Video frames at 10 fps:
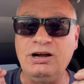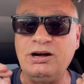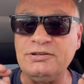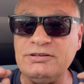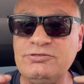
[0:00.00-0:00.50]

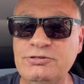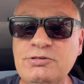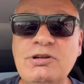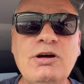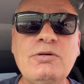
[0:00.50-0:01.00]
on
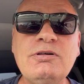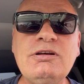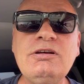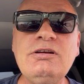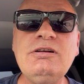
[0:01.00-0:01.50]
Trudeau
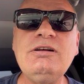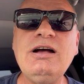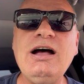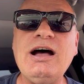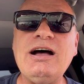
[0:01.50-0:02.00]

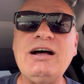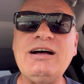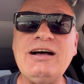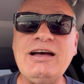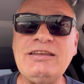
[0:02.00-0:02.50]

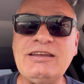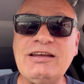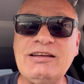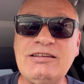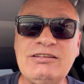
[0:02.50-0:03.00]

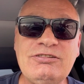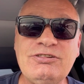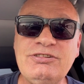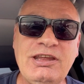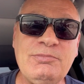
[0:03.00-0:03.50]
and
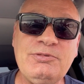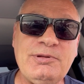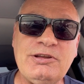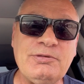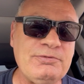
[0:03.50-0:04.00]
just him
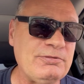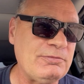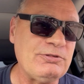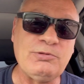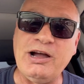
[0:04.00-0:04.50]
splitting up from
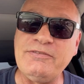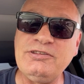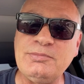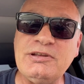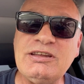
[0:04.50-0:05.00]
his wife
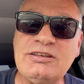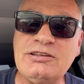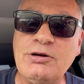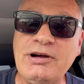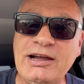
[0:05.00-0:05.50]
to me is
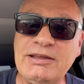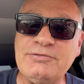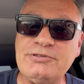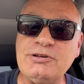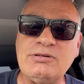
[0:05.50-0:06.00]
low hanging
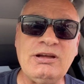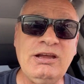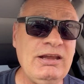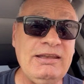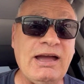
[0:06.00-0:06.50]
fruit.
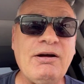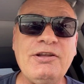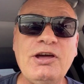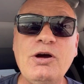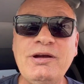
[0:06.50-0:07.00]
Now I
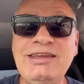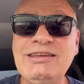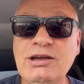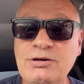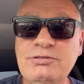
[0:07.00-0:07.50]
know he
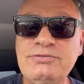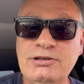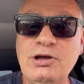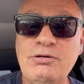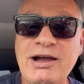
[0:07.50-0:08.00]
goes for
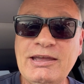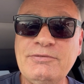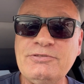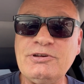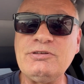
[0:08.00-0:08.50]
low
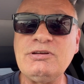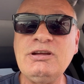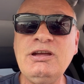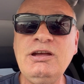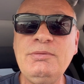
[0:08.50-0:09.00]
hanging fruit,
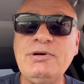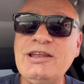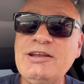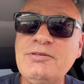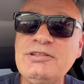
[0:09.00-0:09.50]
but
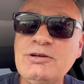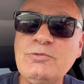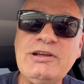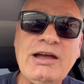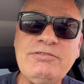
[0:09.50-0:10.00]
I don't think
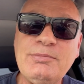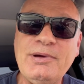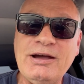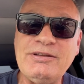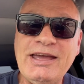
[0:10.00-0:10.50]
we have to
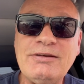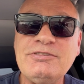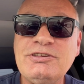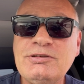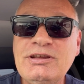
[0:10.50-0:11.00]
bow down
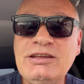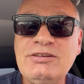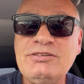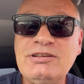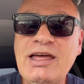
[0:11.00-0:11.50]
to
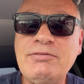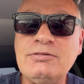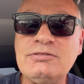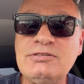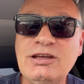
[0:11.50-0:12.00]
his
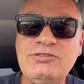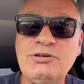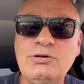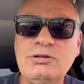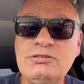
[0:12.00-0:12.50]
level at
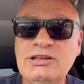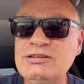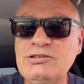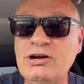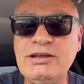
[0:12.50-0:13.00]
all.
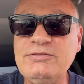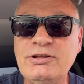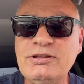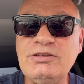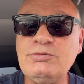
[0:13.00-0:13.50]
Not even
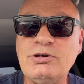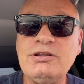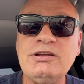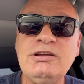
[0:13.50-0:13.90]
on this one.